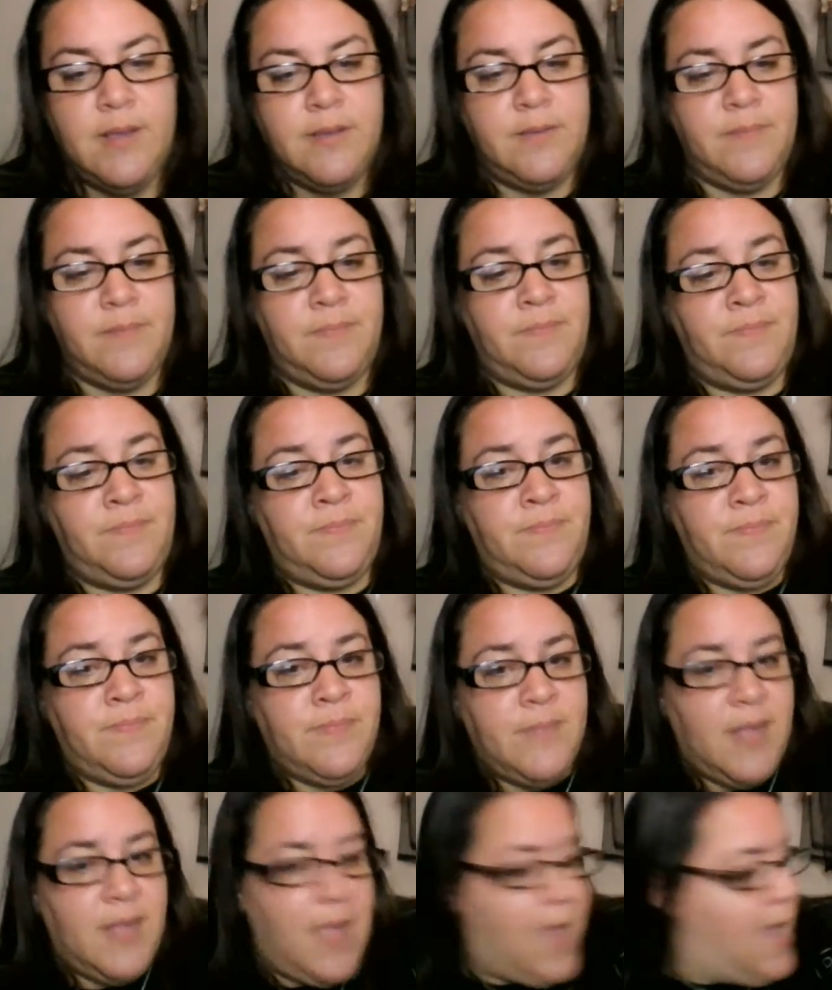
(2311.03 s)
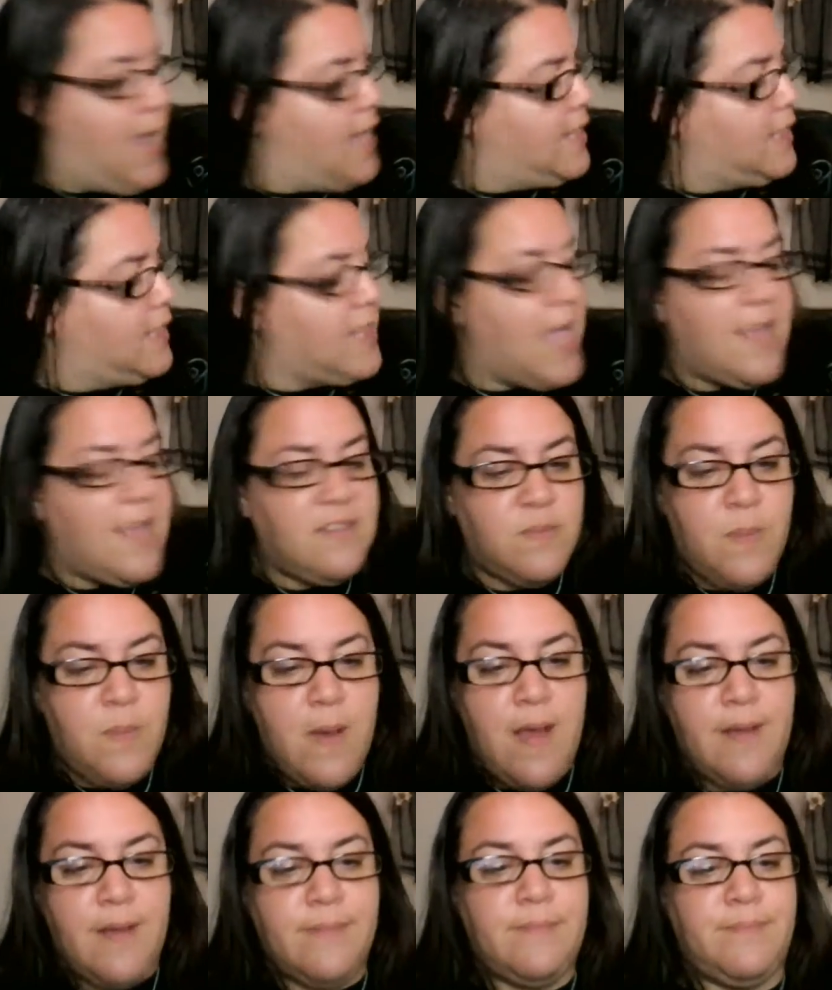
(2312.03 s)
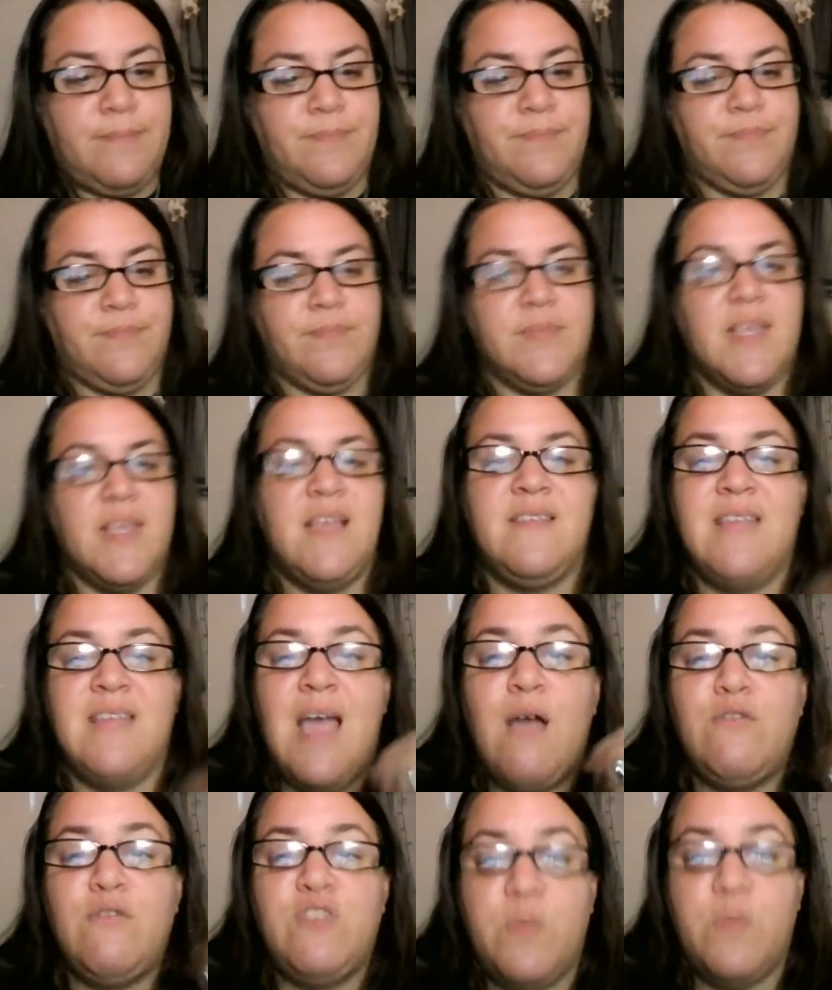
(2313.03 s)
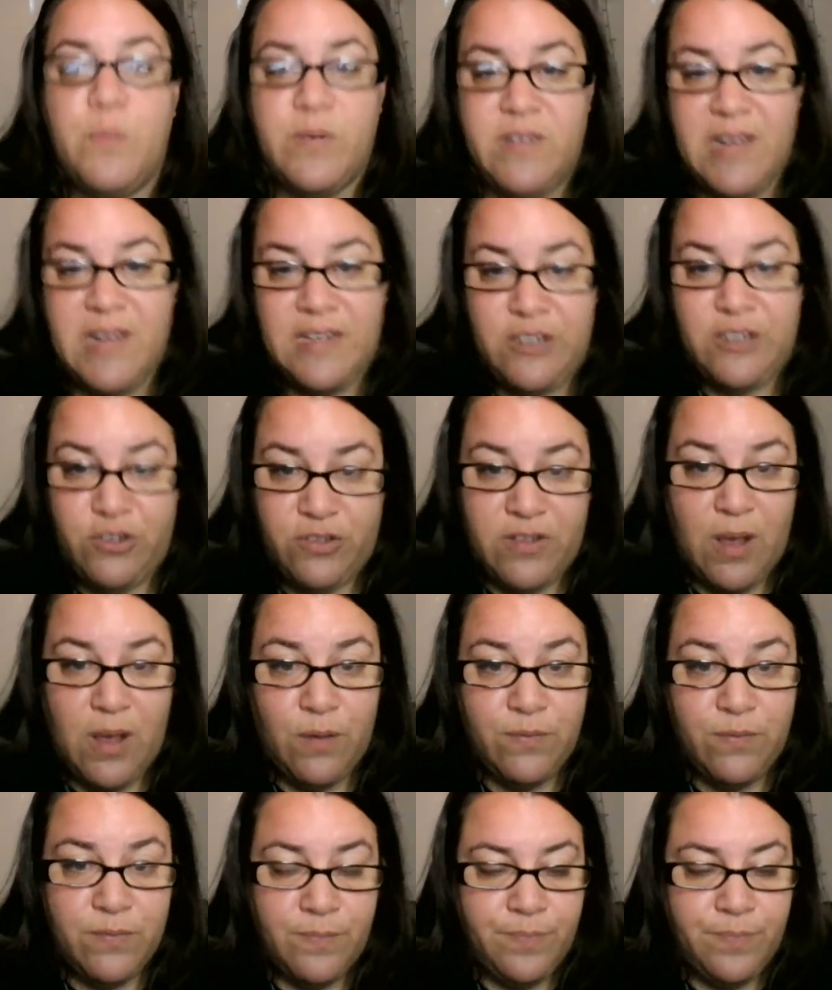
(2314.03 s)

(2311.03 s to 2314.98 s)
And the last part is how to protect yourself.